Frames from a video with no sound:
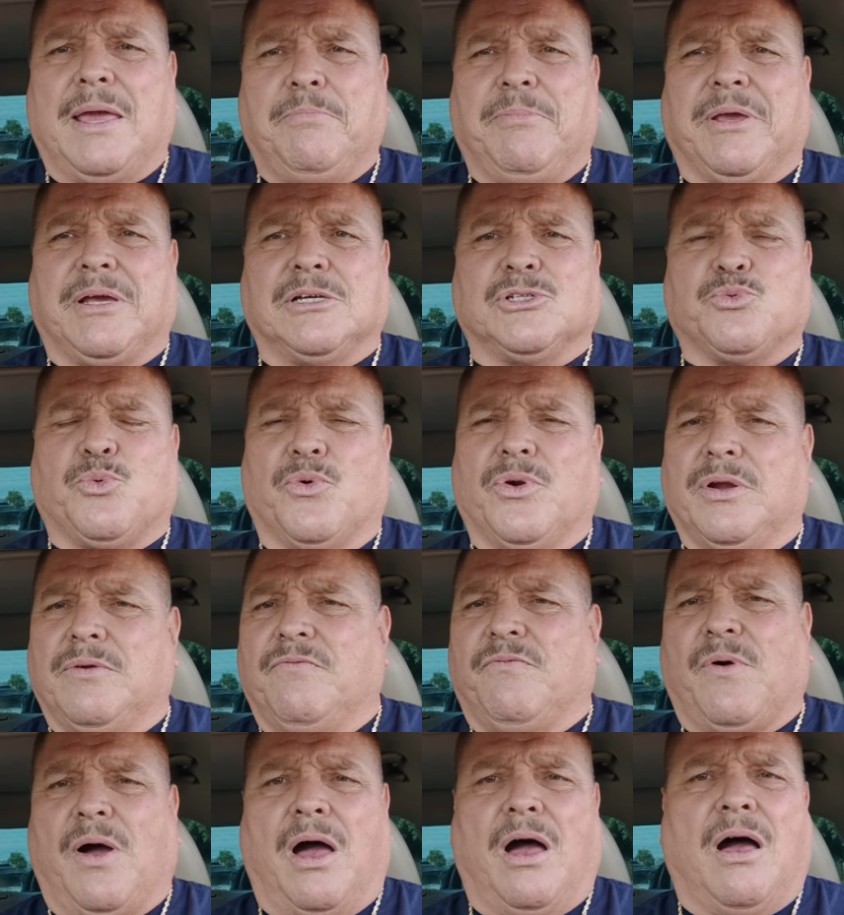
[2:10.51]
Because we're
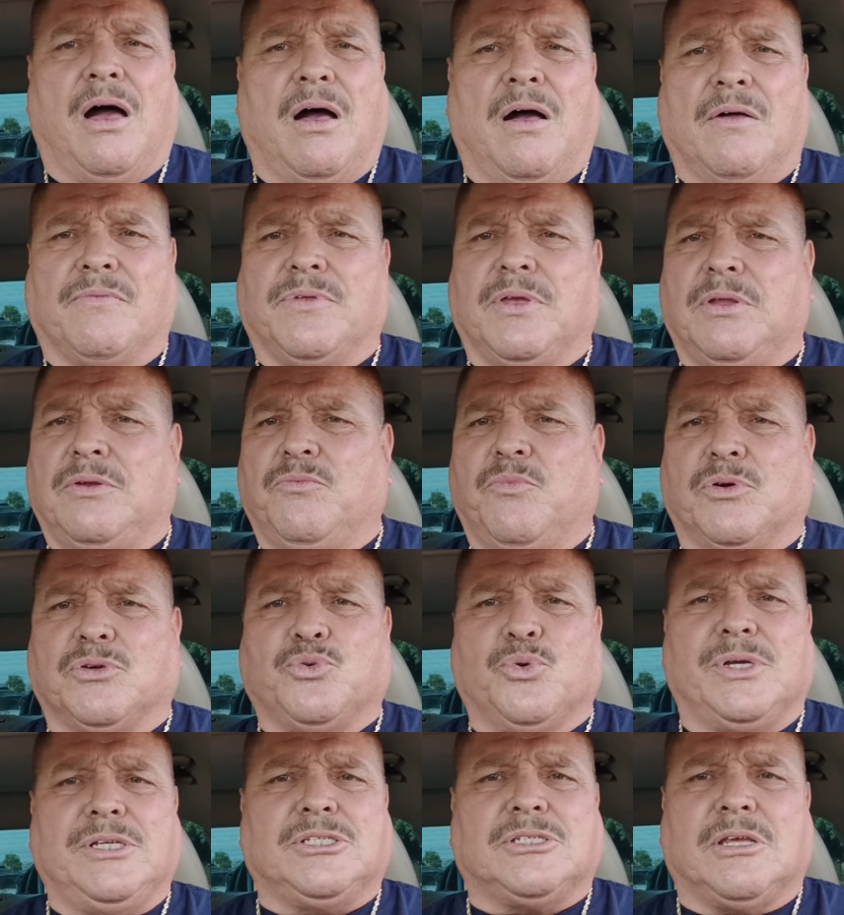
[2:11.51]
involved and we're
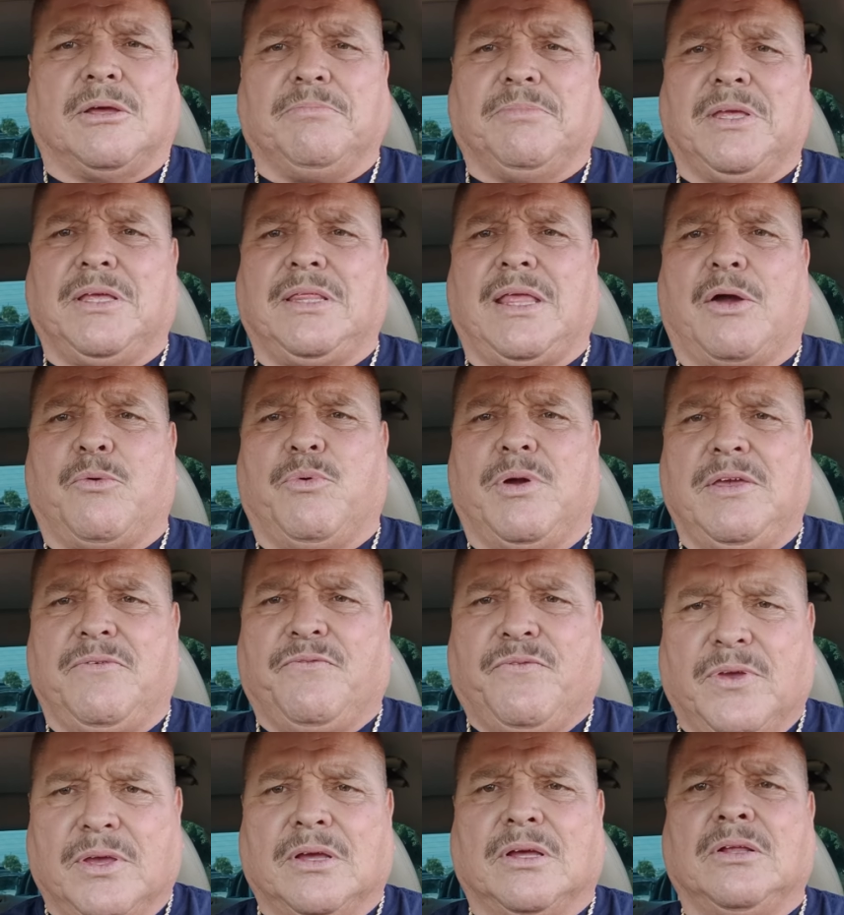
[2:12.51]
doing something that we
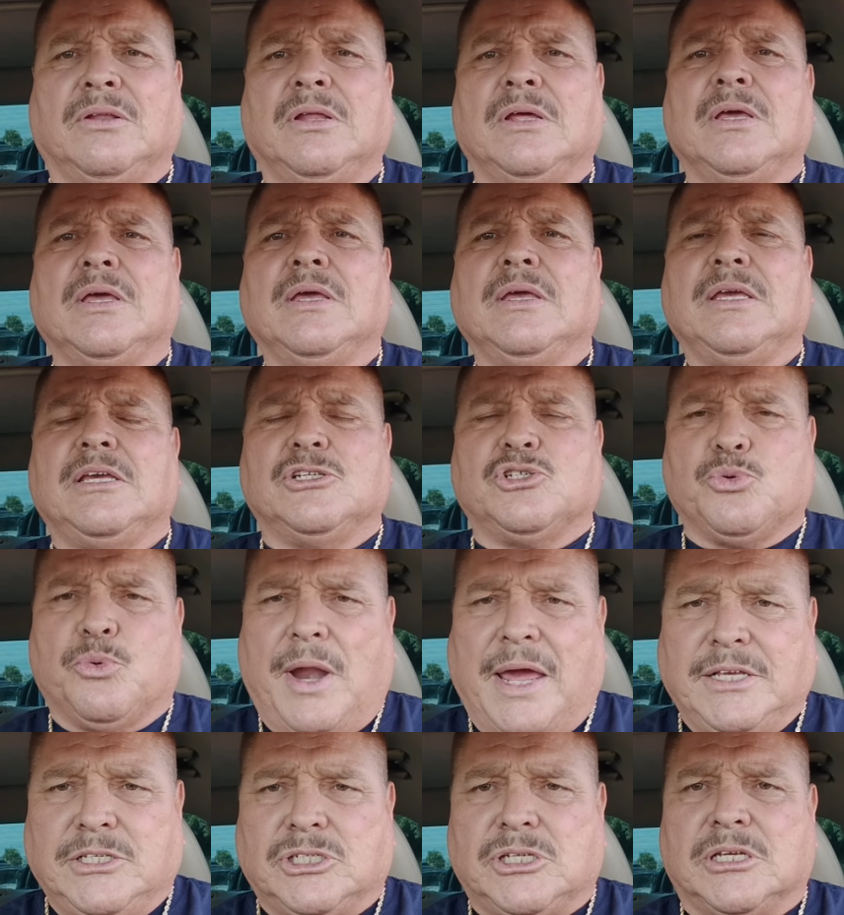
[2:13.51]
feel is
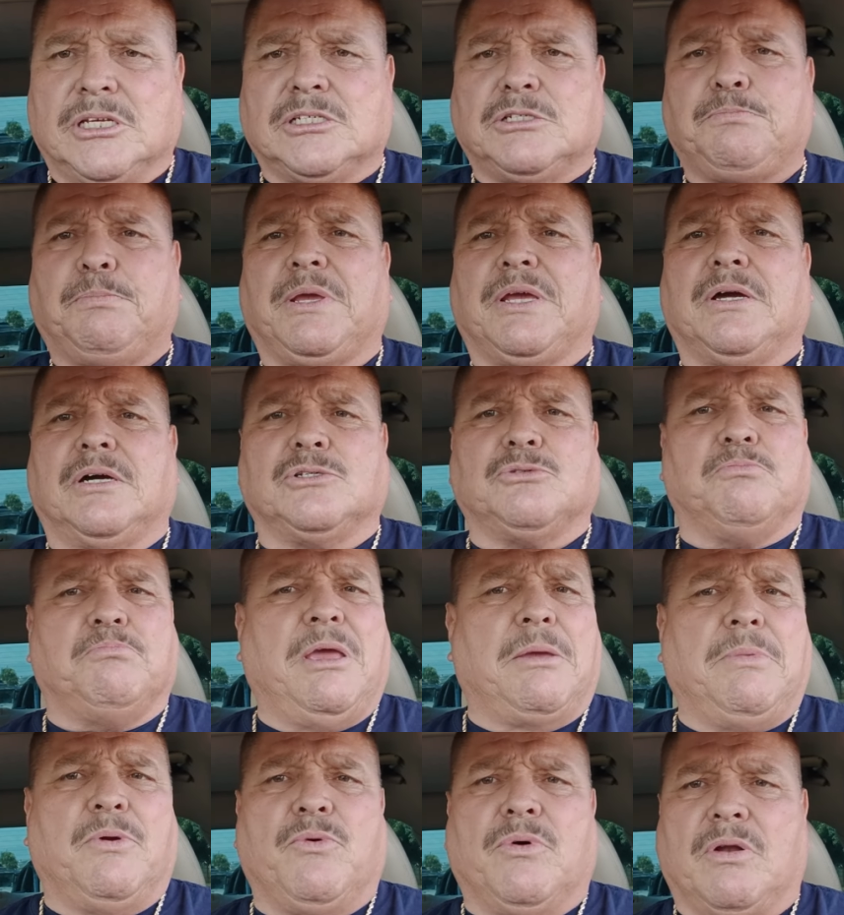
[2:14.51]
righteous because
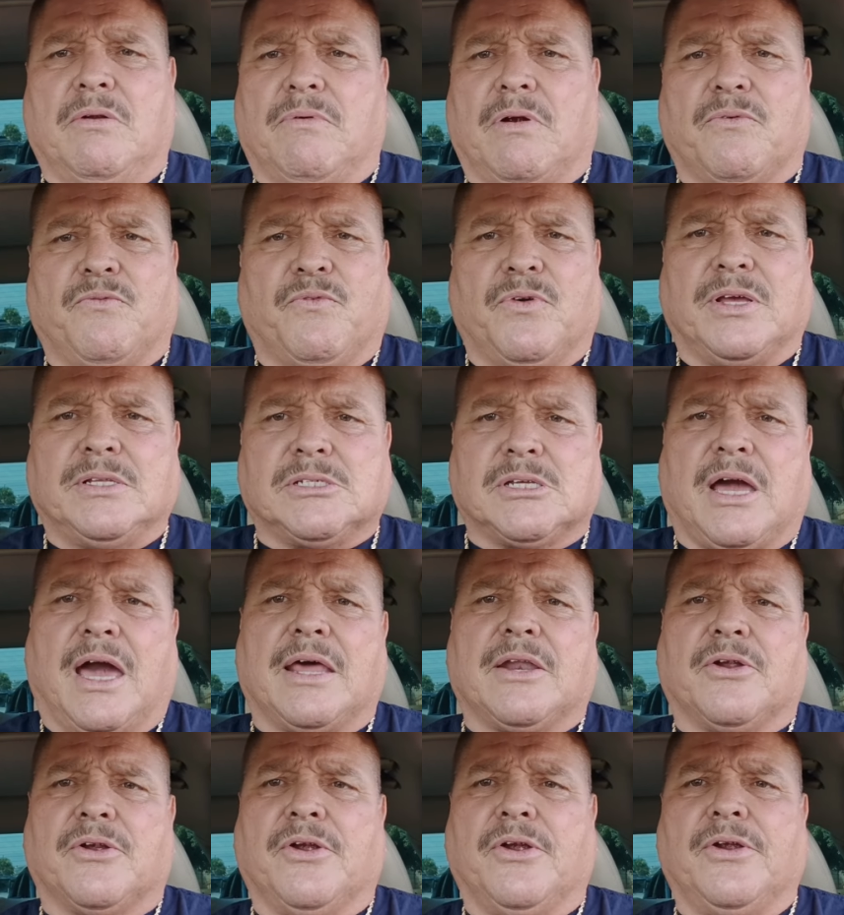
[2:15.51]
maybe one of our friends
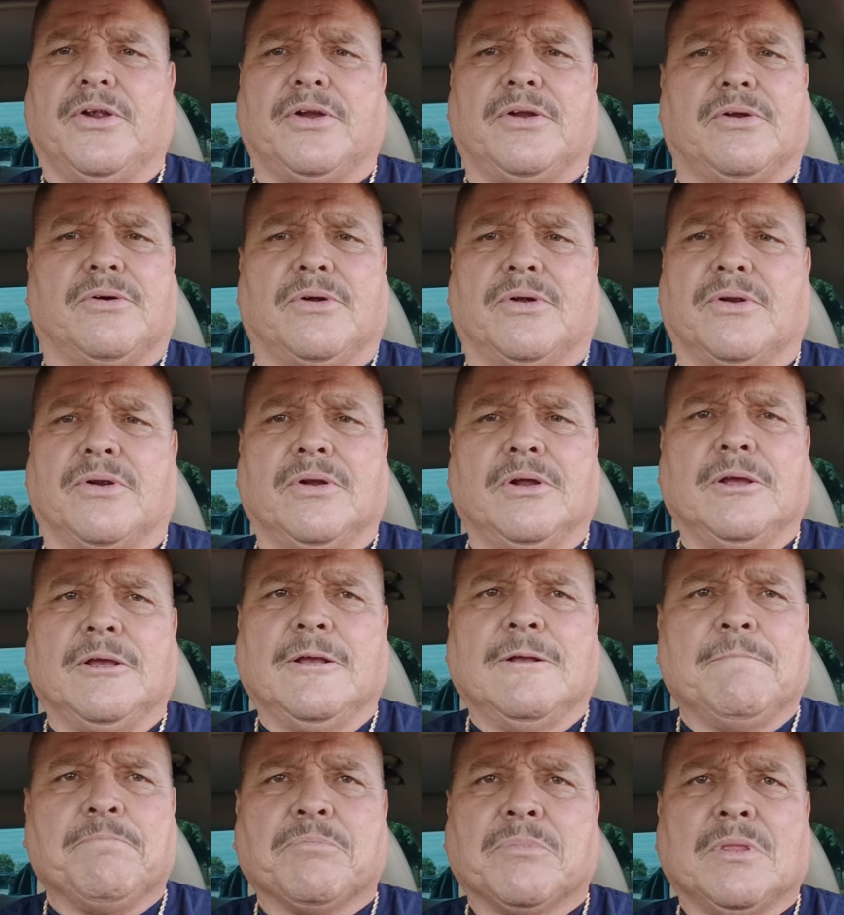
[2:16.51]
got hurt or
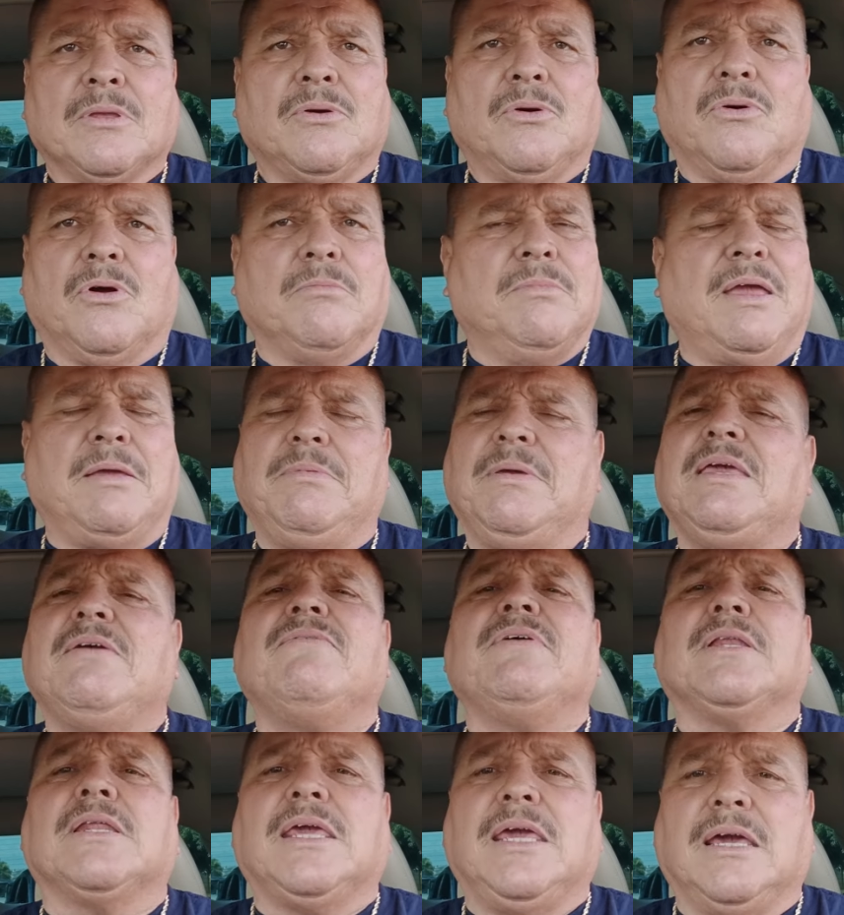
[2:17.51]
or maybe
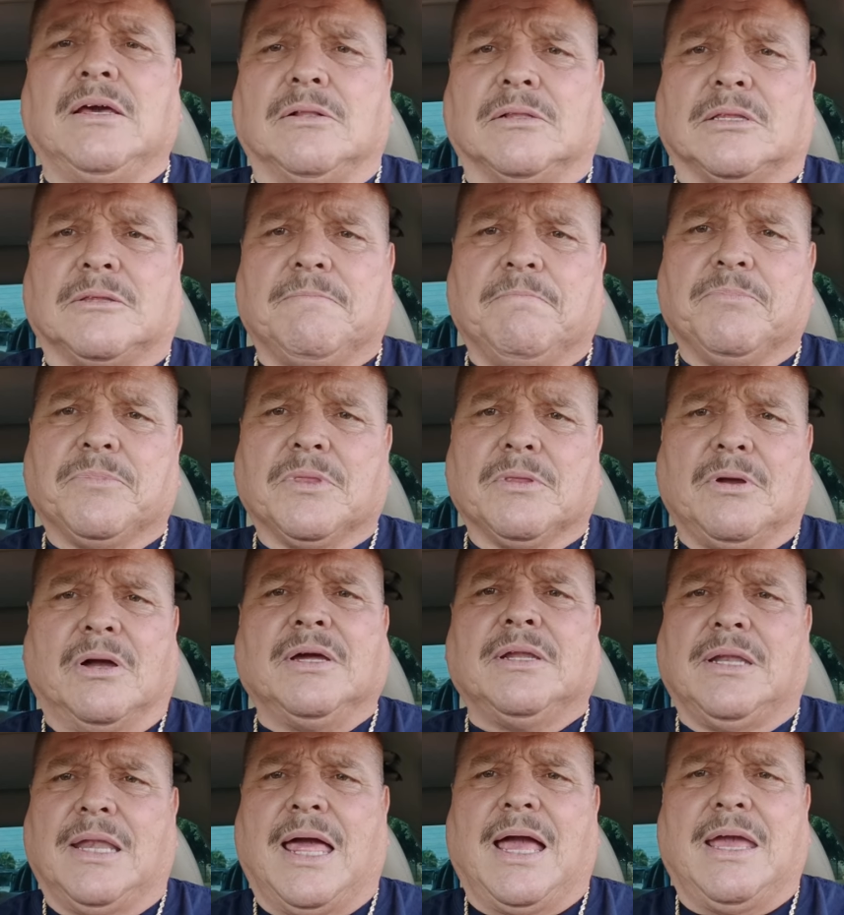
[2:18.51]
even killed,
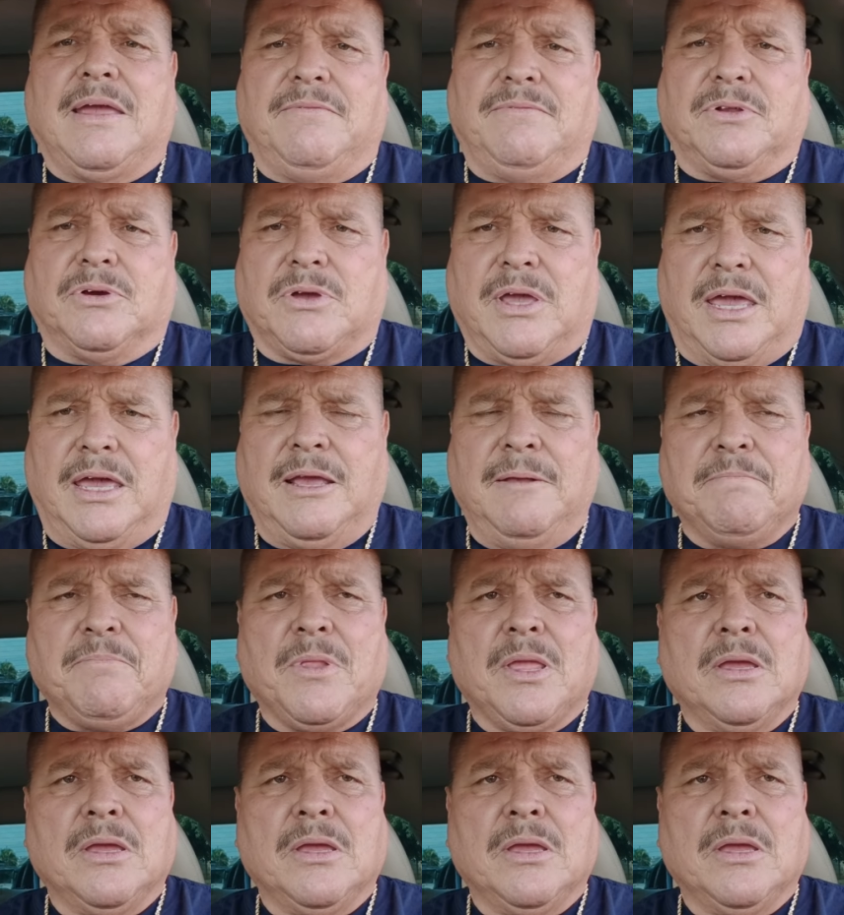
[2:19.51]
unlived, okay?